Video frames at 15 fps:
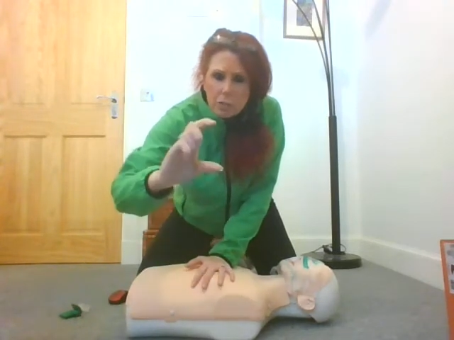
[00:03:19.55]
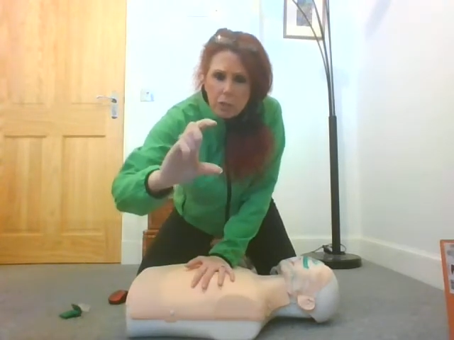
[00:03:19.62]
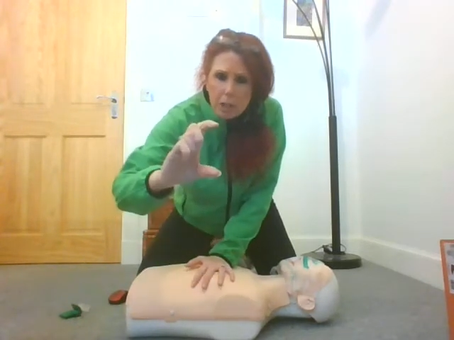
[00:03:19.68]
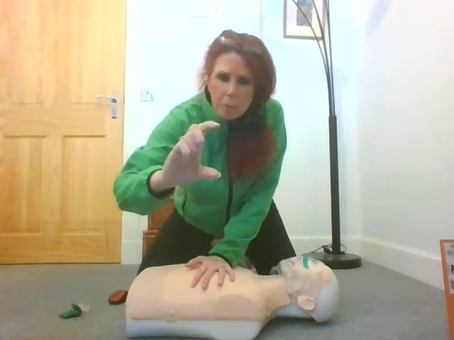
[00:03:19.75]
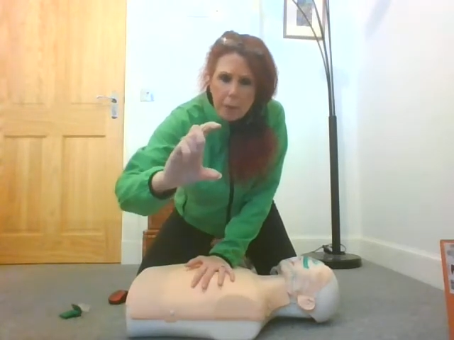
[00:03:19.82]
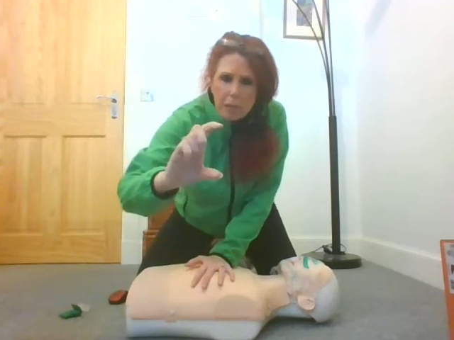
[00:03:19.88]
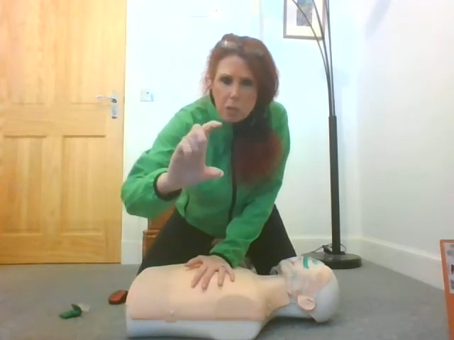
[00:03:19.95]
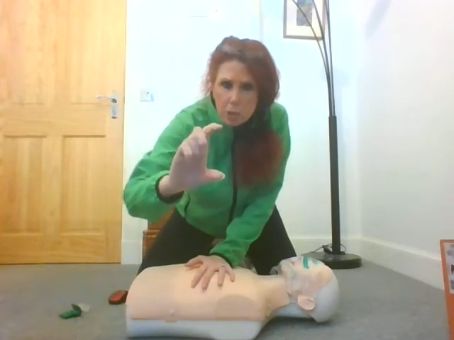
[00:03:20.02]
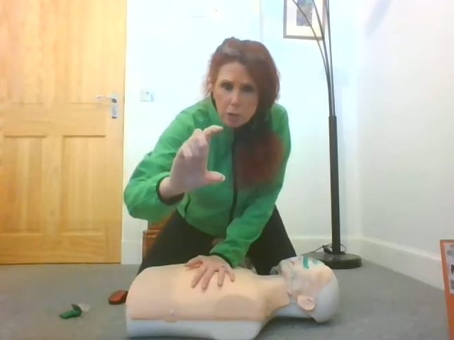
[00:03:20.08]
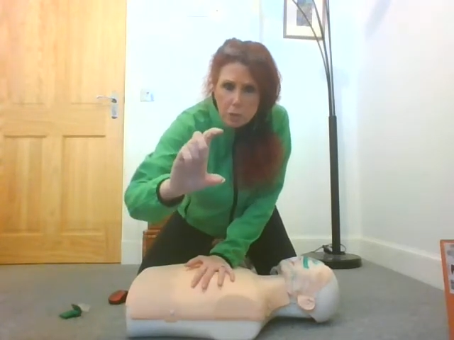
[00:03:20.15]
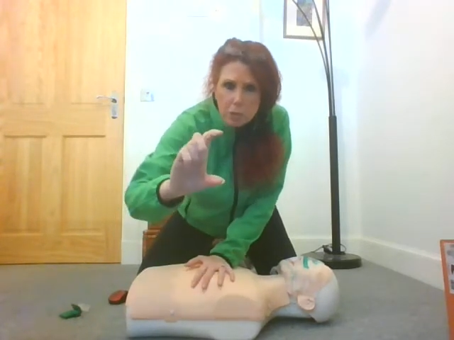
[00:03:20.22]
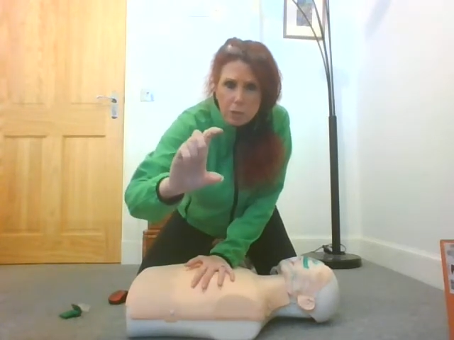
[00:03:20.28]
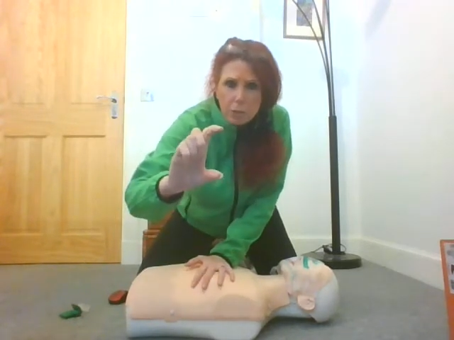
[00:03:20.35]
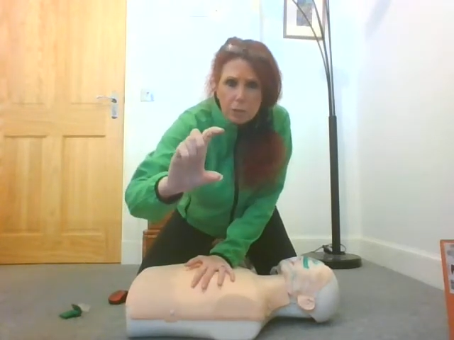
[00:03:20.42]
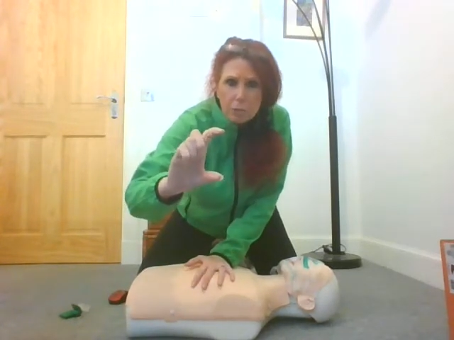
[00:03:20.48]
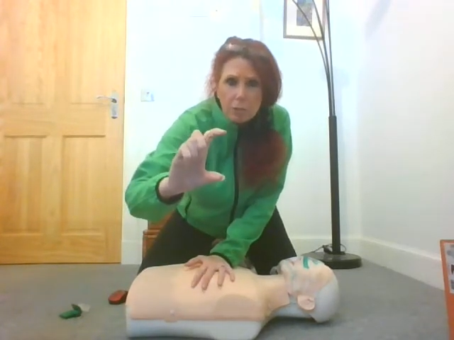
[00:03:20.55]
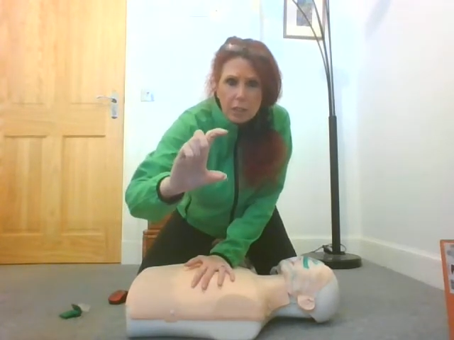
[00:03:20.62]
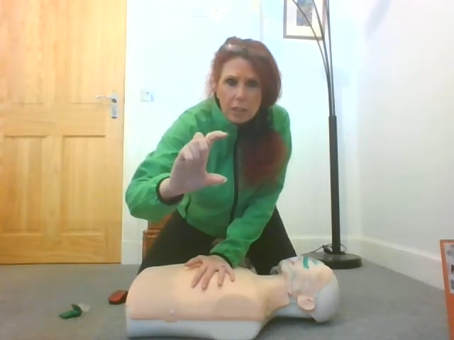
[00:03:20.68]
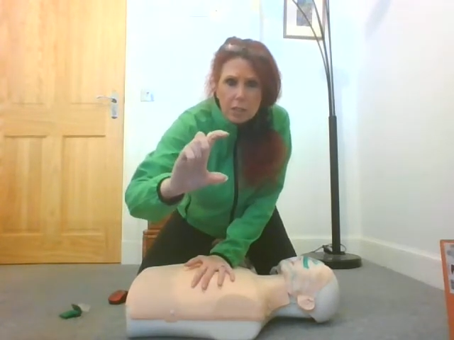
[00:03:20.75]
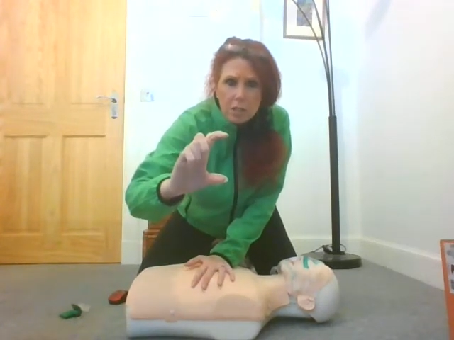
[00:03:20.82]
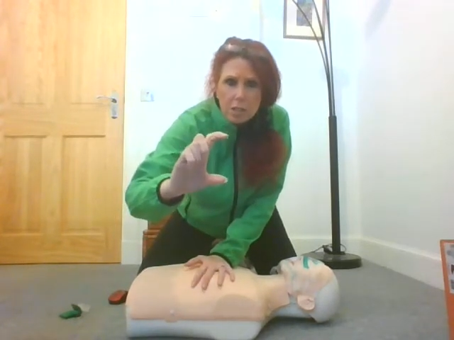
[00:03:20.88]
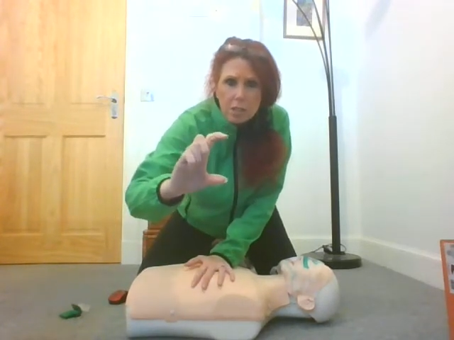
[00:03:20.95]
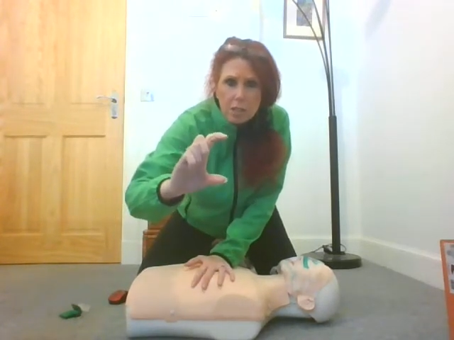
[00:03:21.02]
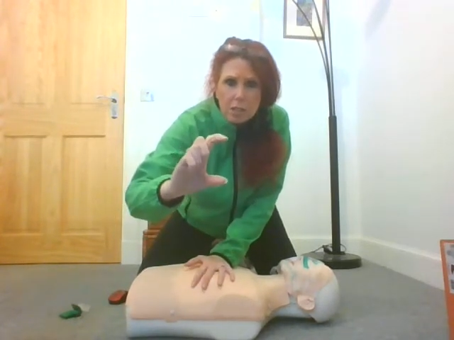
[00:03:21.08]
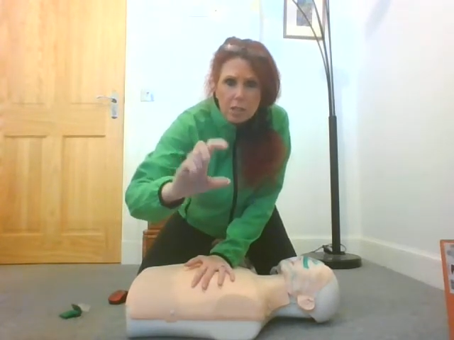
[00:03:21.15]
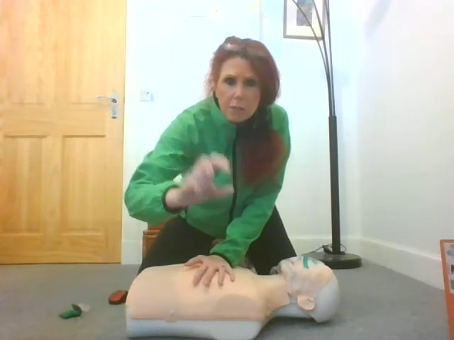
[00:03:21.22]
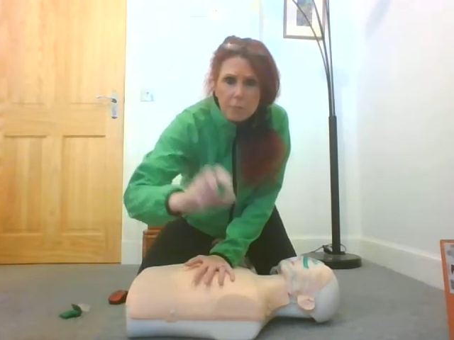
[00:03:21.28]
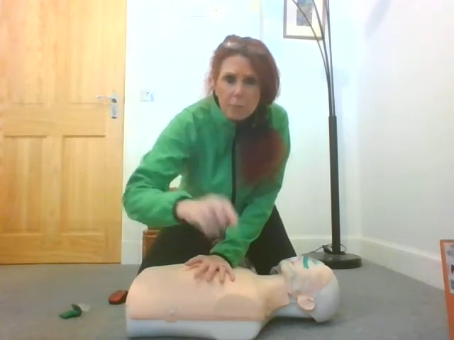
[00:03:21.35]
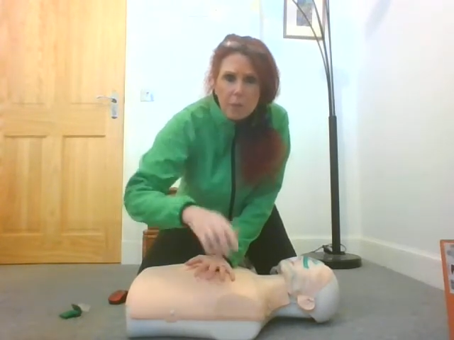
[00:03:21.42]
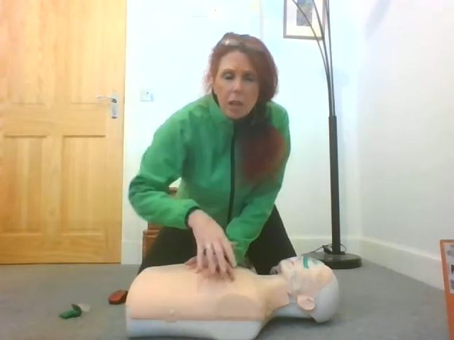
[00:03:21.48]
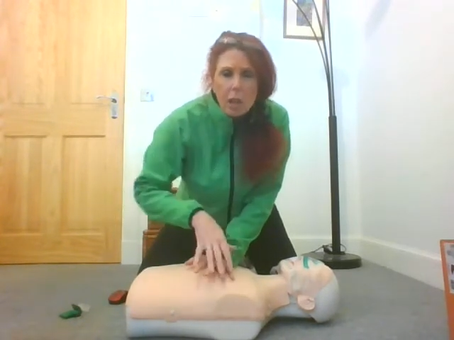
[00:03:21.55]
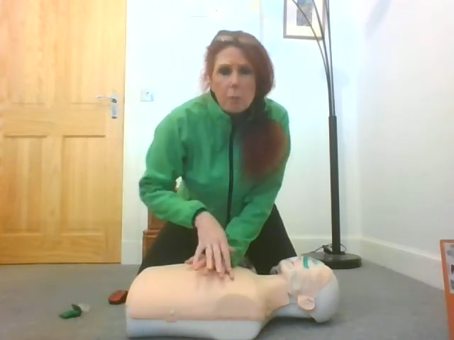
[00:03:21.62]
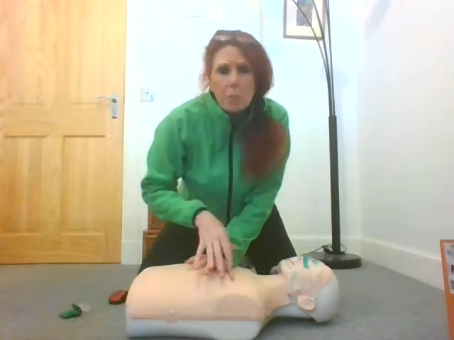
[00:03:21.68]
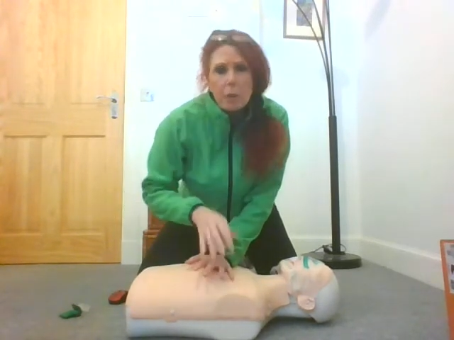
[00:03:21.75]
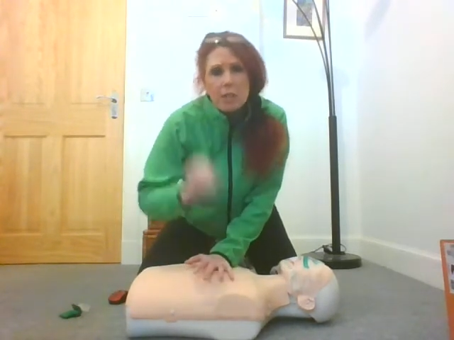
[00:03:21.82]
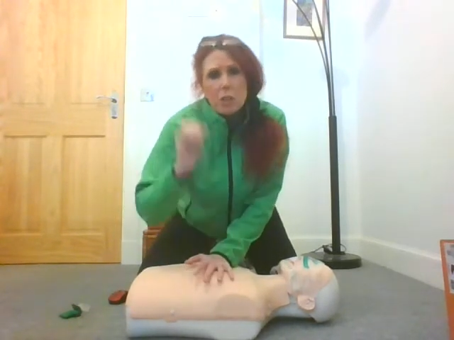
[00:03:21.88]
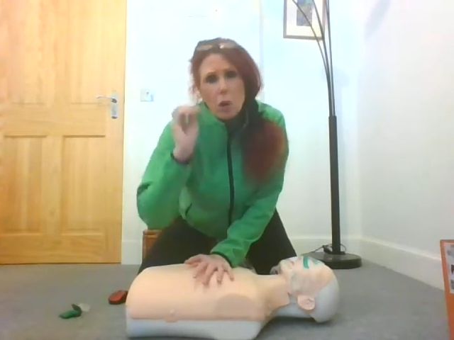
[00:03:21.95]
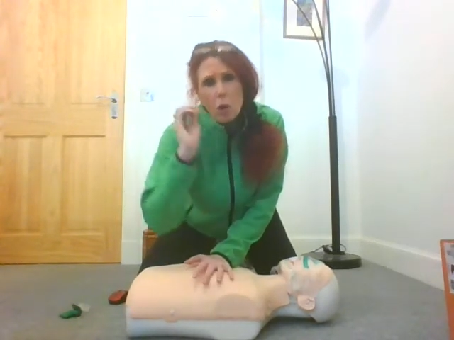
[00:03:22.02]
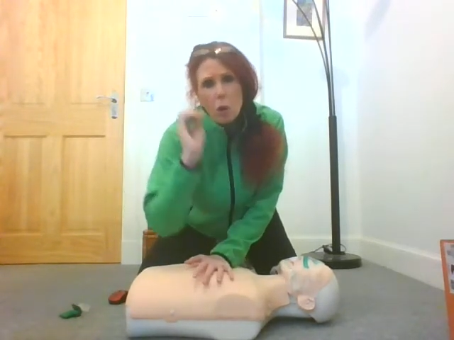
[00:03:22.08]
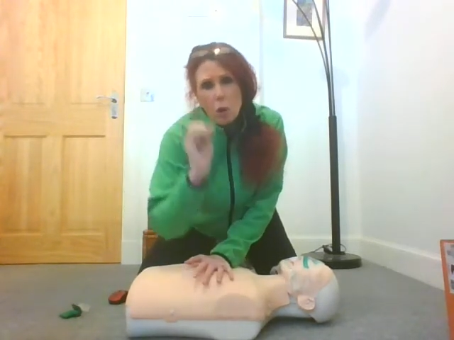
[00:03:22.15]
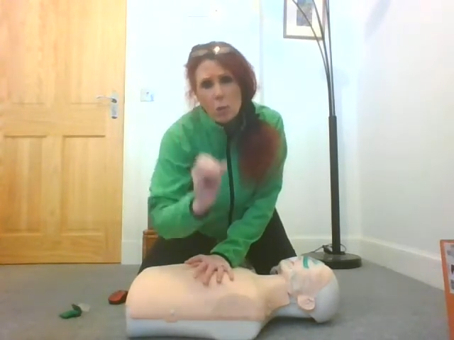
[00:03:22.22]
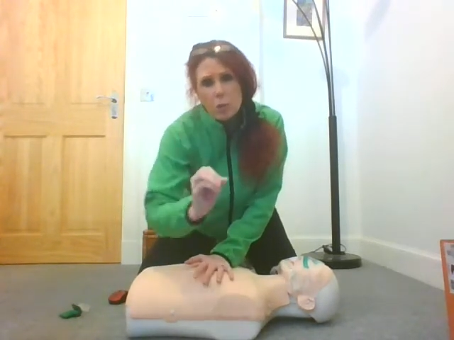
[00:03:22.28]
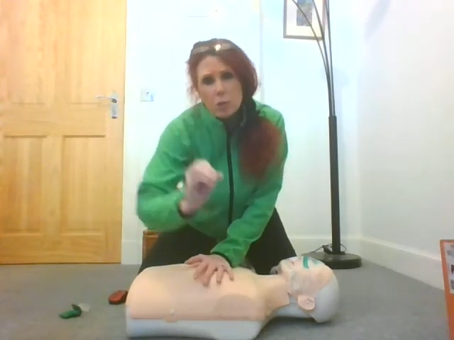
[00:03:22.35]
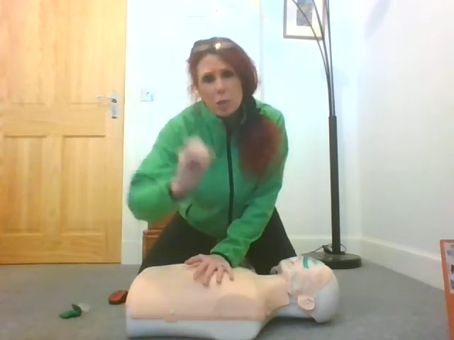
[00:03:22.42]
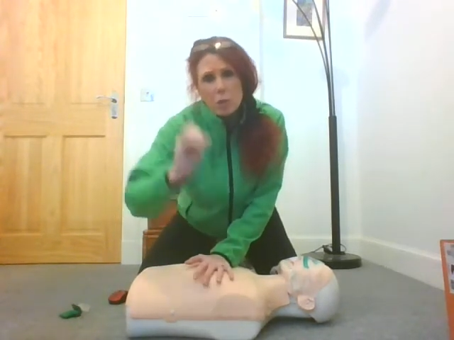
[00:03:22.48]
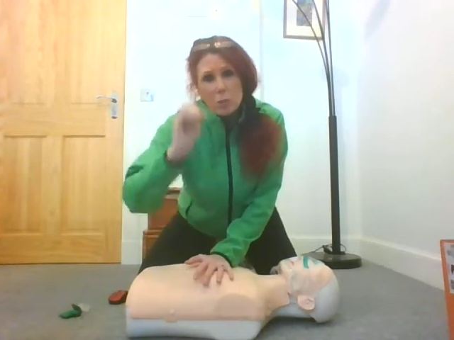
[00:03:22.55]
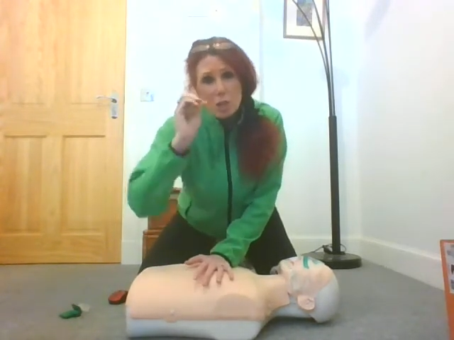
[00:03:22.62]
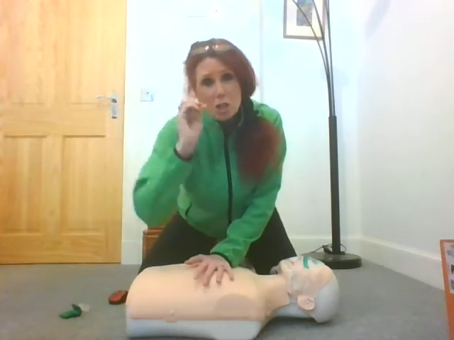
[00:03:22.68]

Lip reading: around about 2 to 3 inches. But it's also